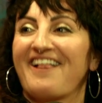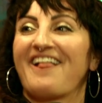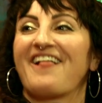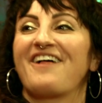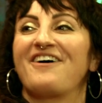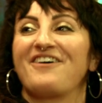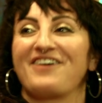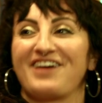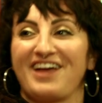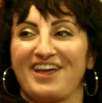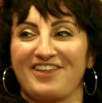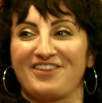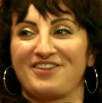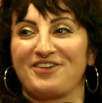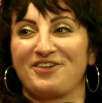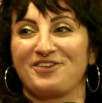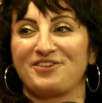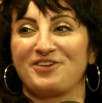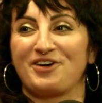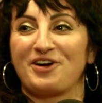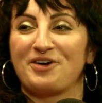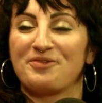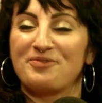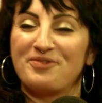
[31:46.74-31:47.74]
Oh yeah, the
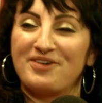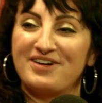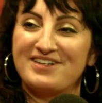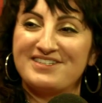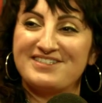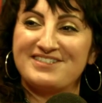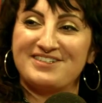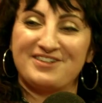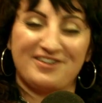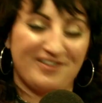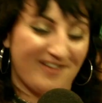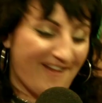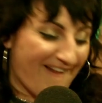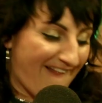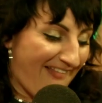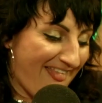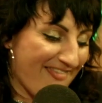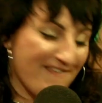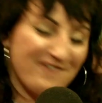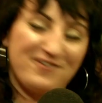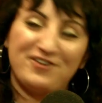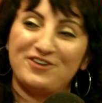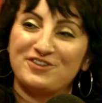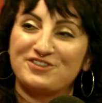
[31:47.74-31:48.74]
old arm ones.
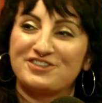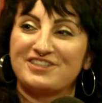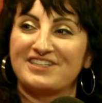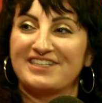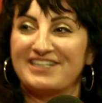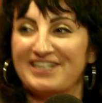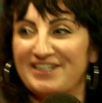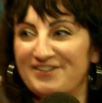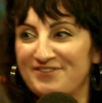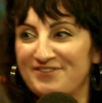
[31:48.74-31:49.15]
And the full sleeves.